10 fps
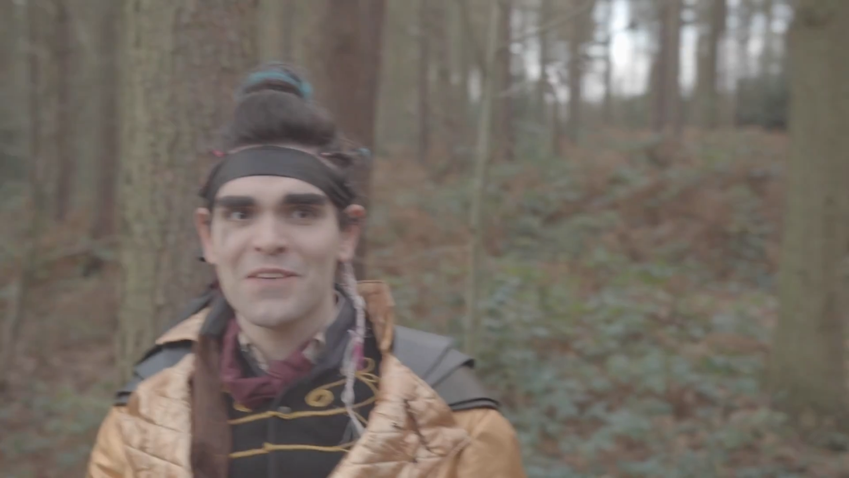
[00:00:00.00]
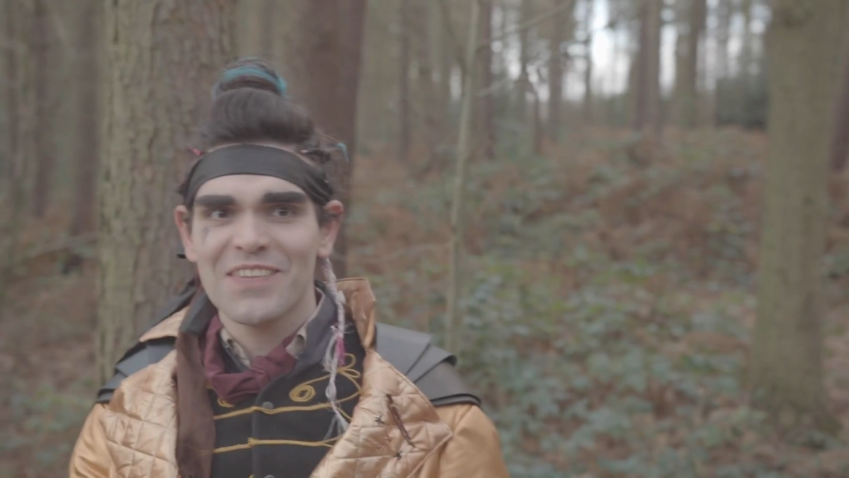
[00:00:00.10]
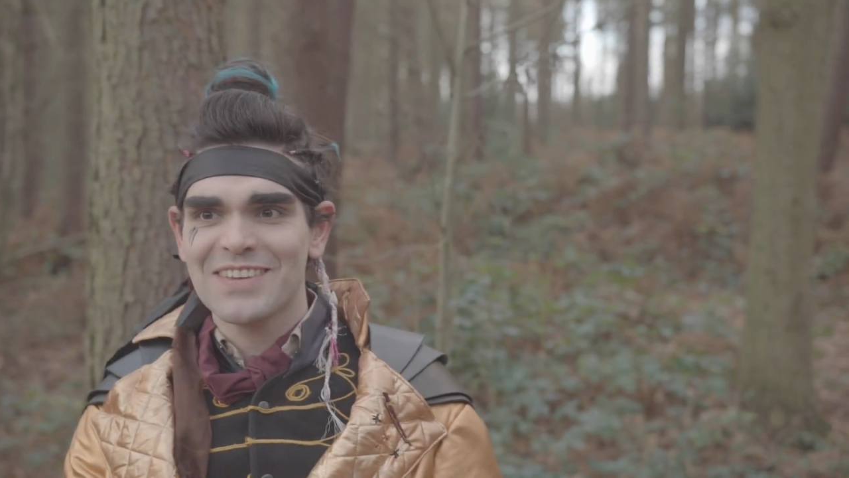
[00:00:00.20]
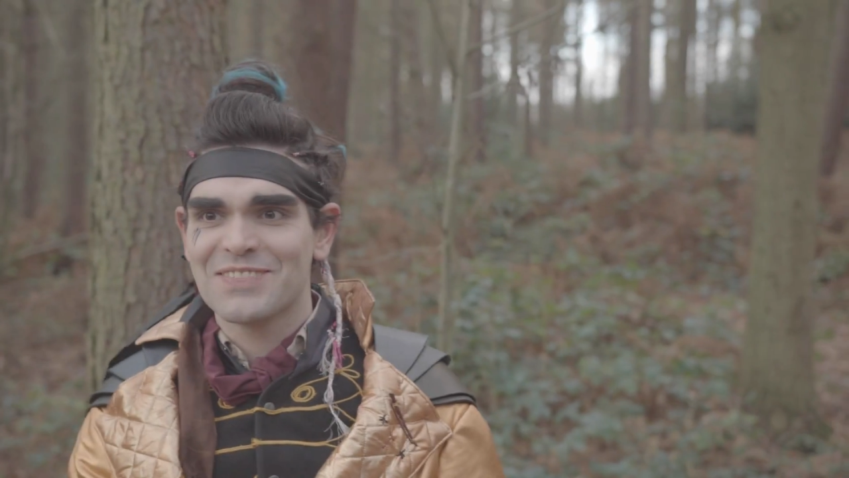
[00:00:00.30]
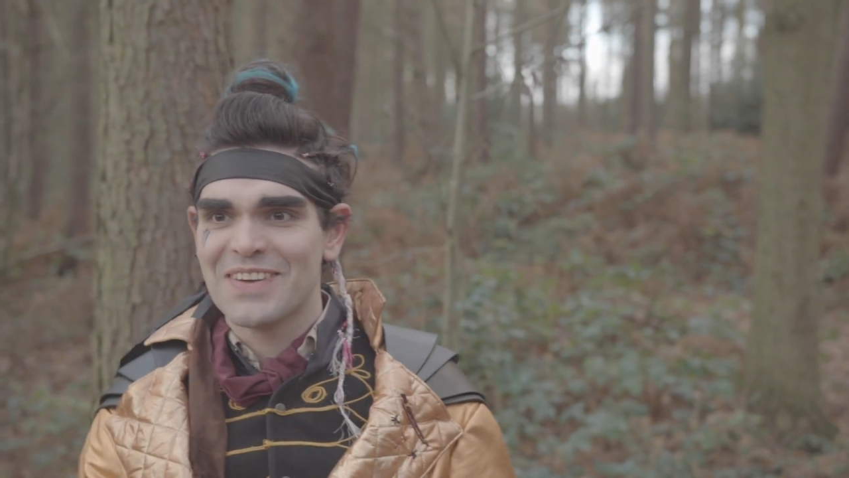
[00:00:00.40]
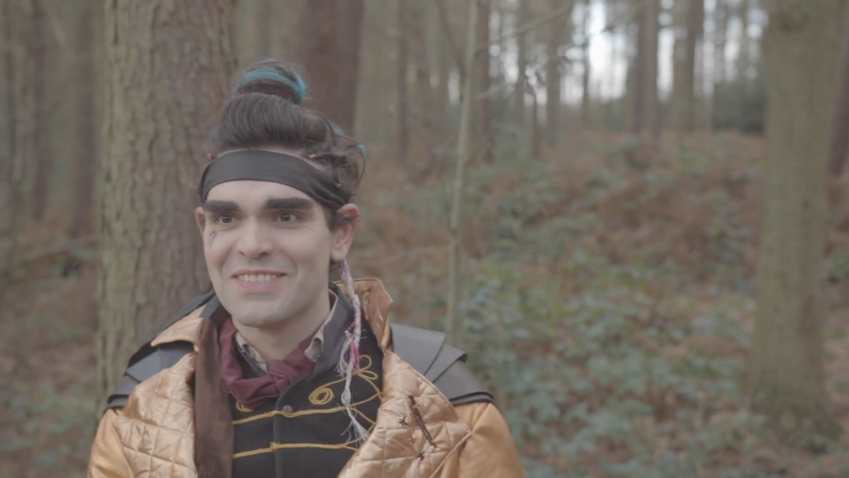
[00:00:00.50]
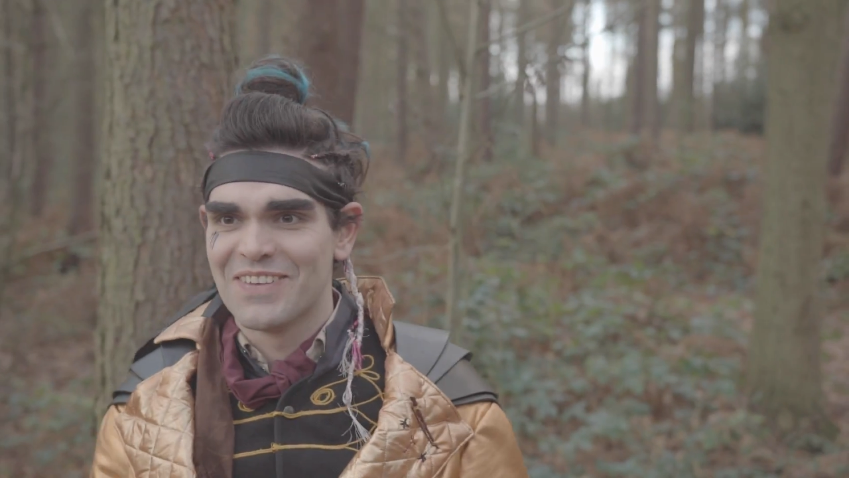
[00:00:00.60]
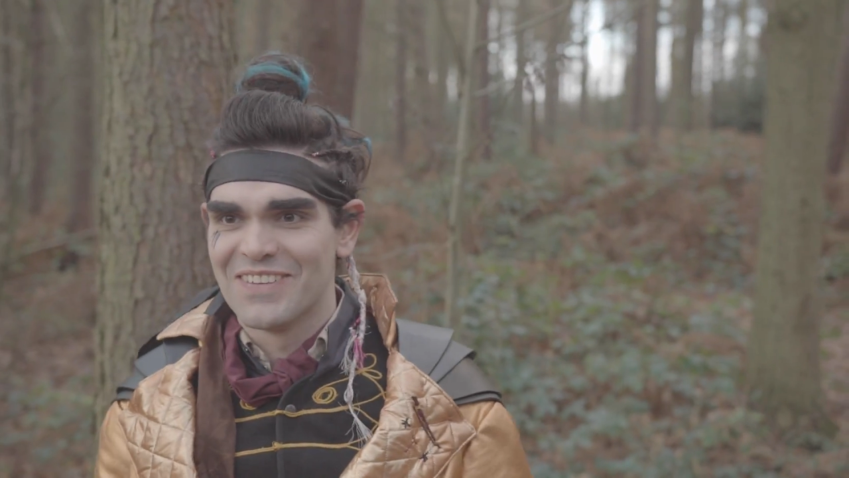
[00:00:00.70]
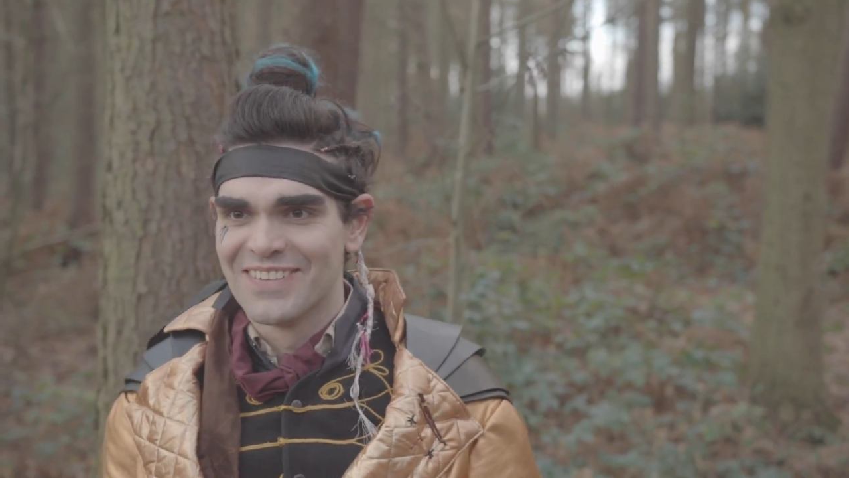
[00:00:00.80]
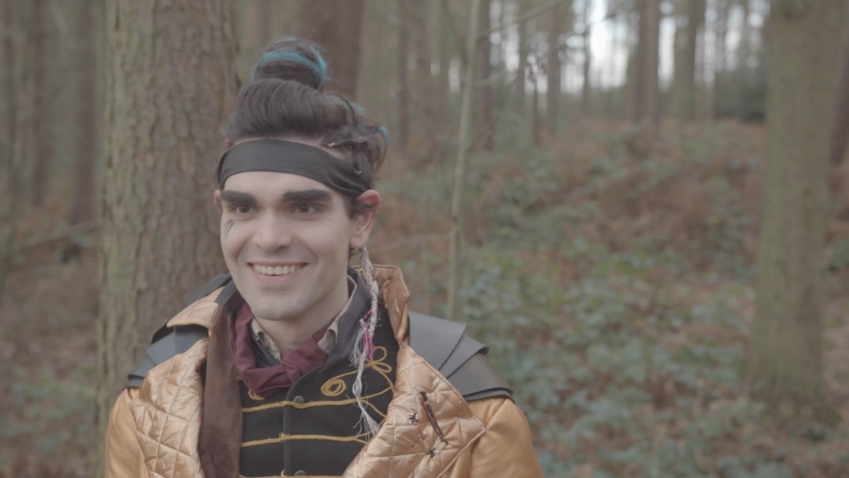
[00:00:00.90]

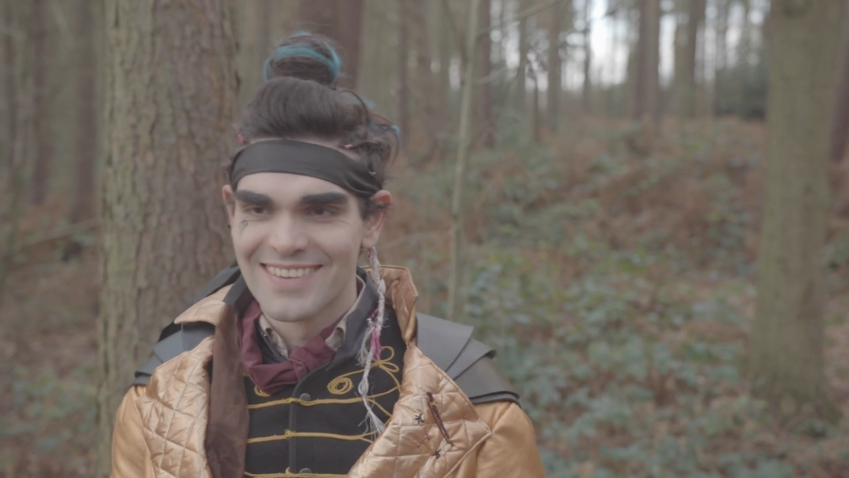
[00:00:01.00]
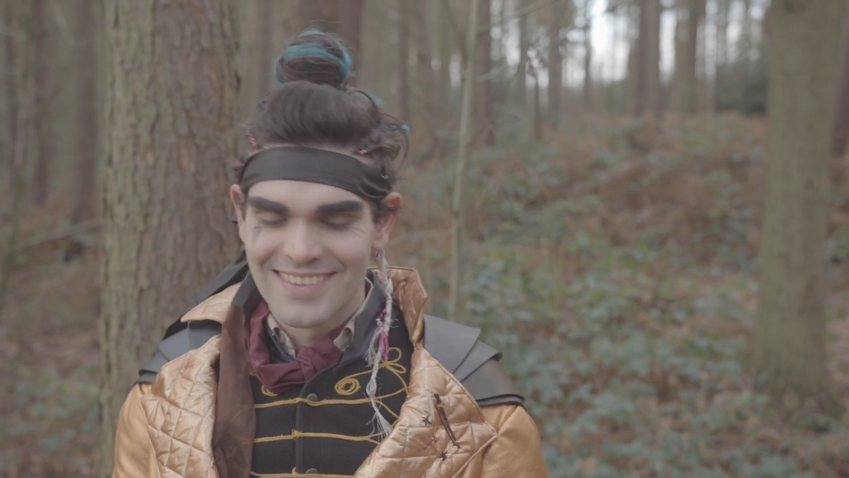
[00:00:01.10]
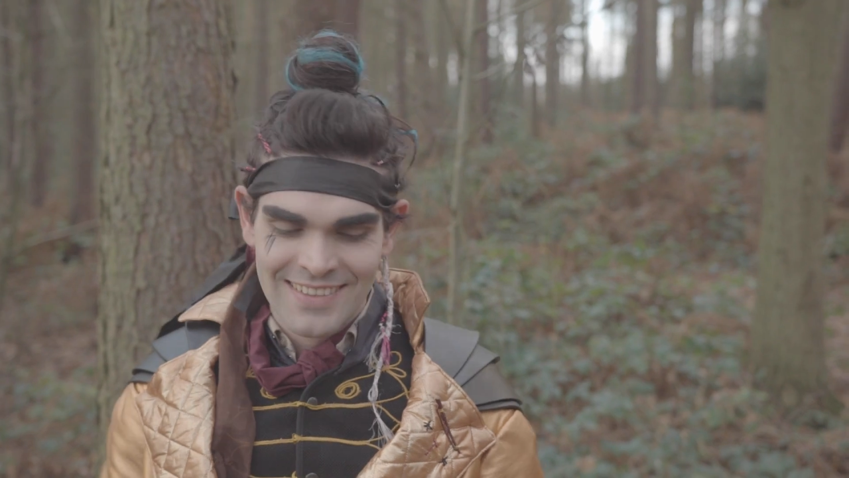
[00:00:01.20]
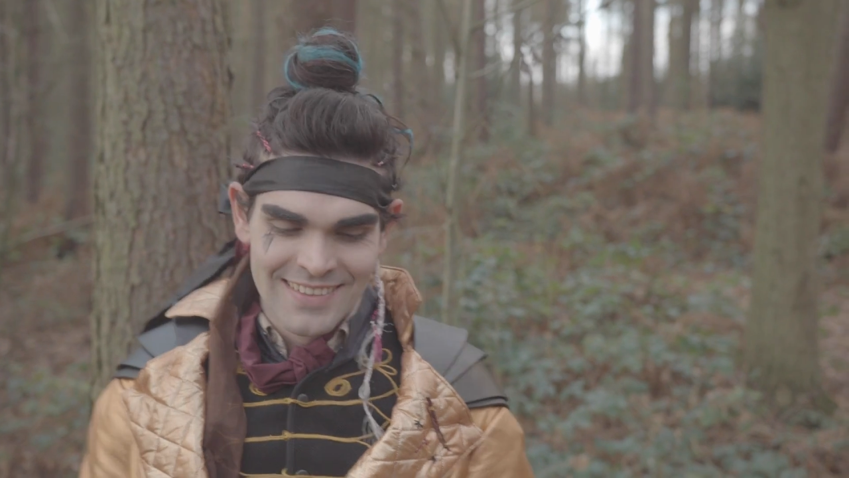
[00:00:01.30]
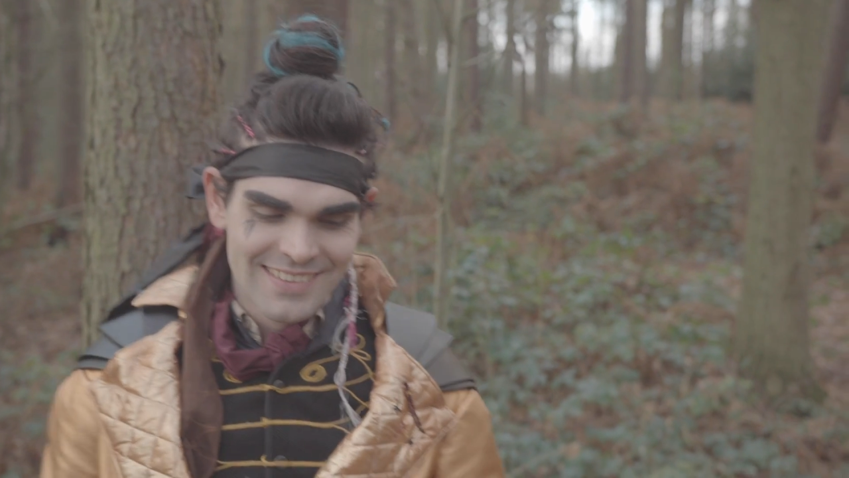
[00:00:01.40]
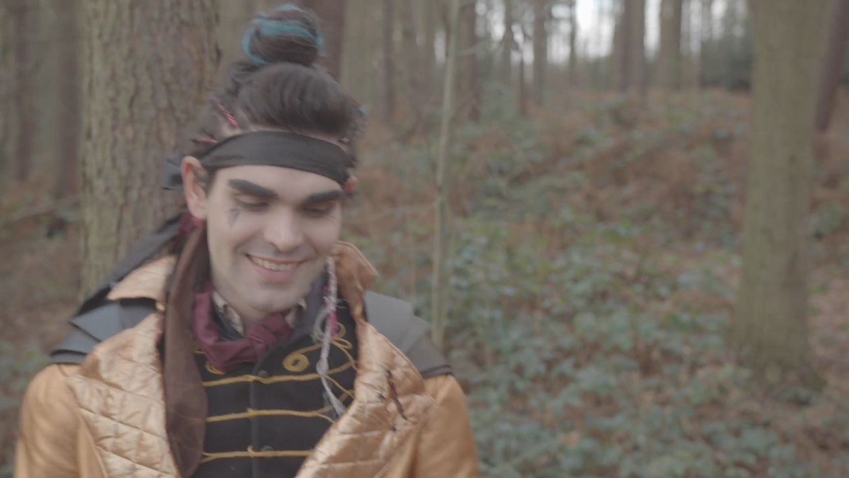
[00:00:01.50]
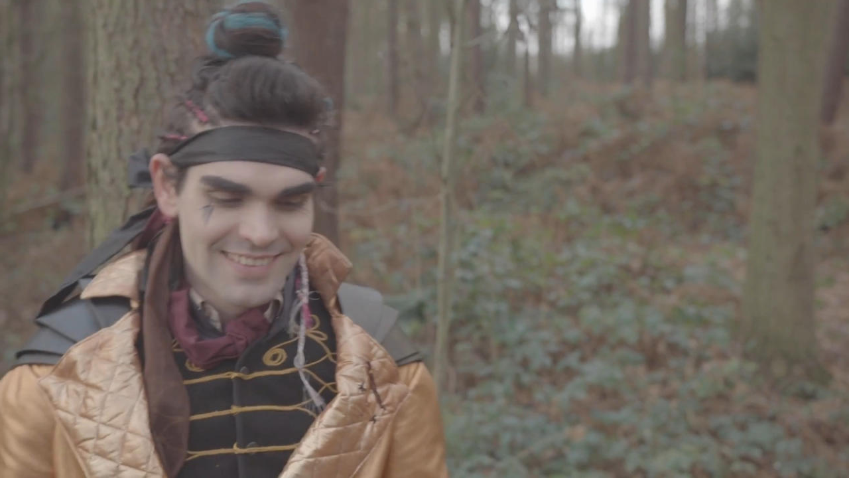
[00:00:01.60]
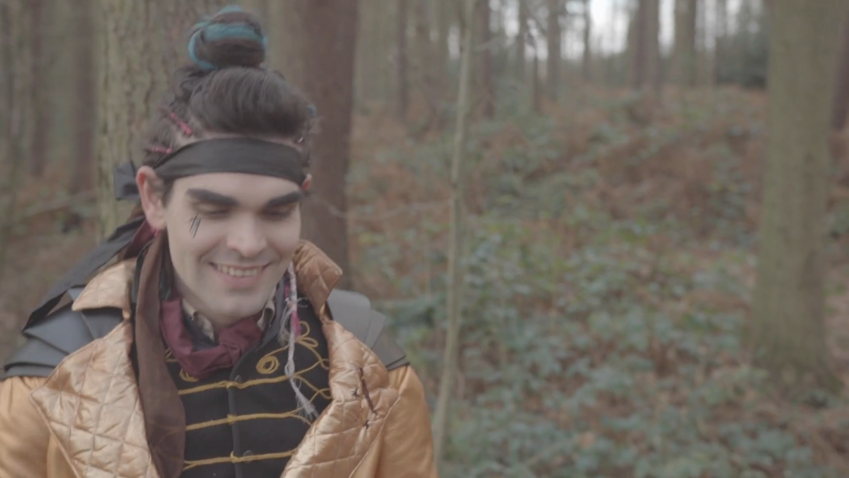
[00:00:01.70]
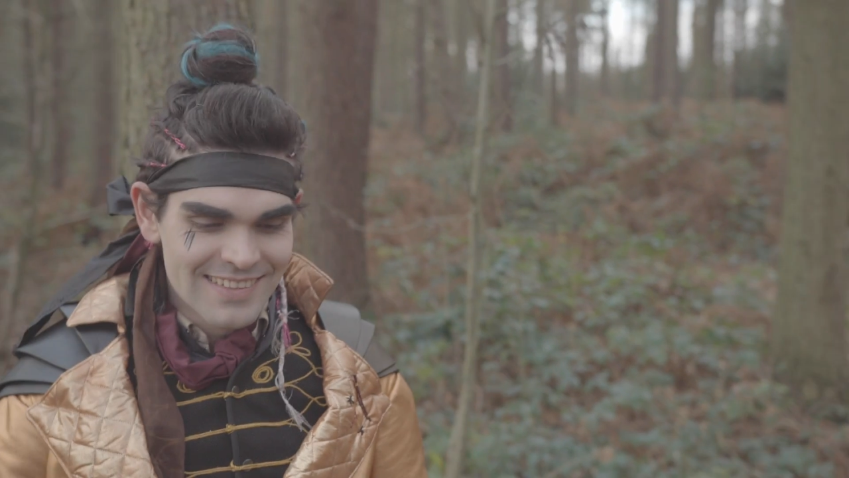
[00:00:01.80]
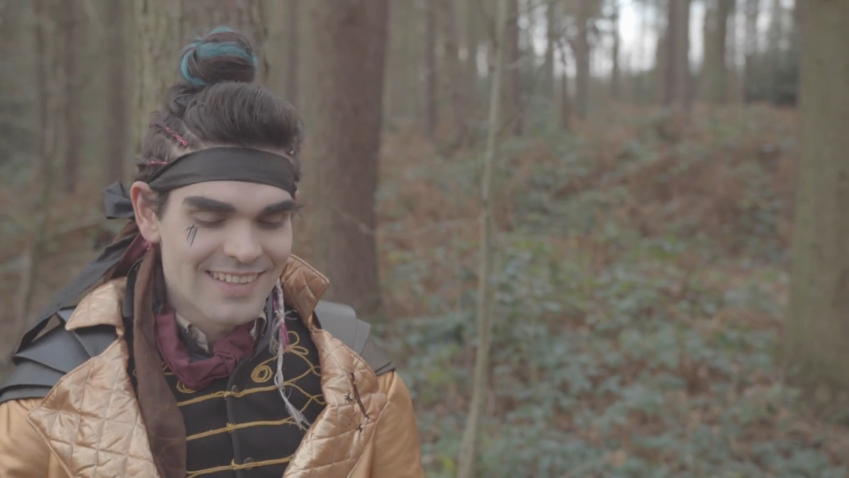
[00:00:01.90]
Rolling. Okay, we've got enough
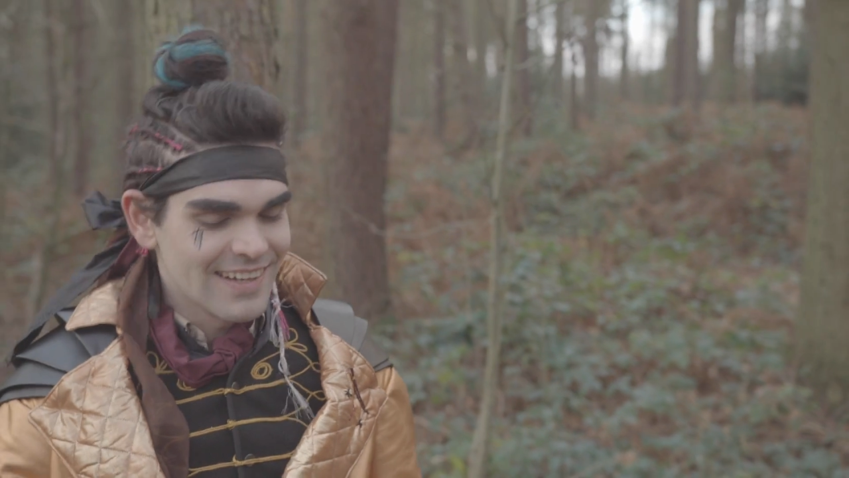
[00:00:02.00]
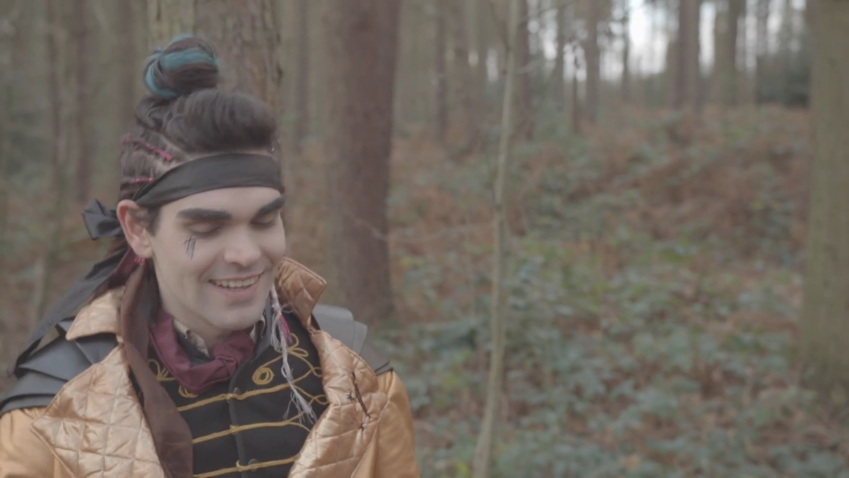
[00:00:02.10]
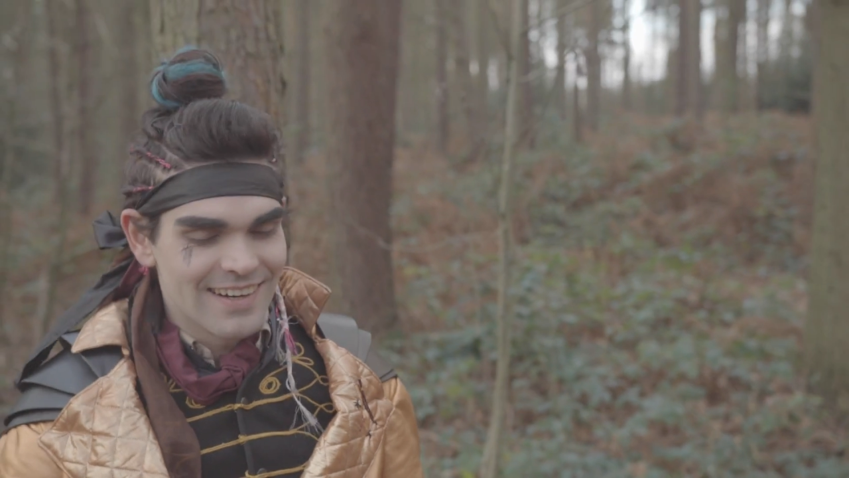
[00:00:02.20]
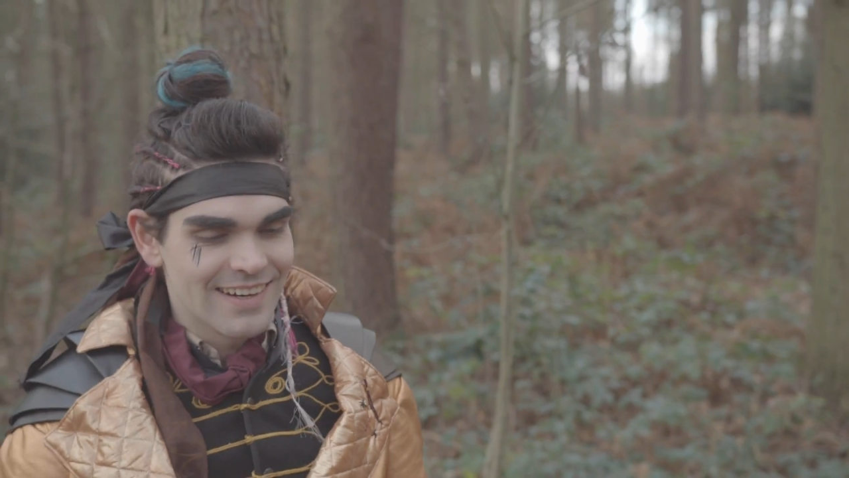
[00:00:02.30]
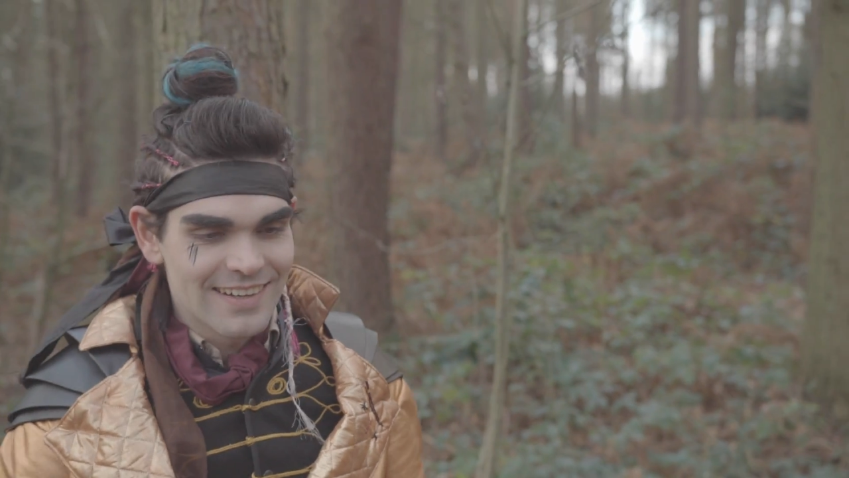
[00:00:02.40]
B-roll now.